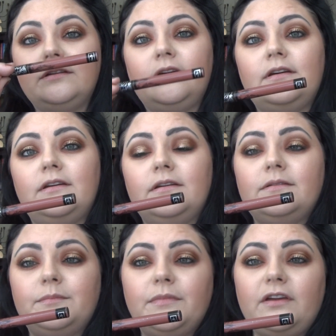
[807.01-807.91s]

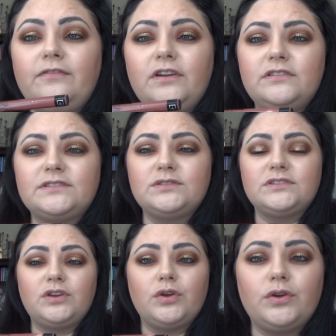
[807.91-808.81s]
I figured this is
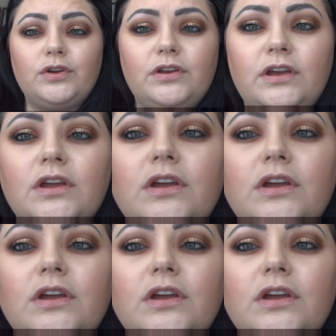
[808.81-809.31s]
a good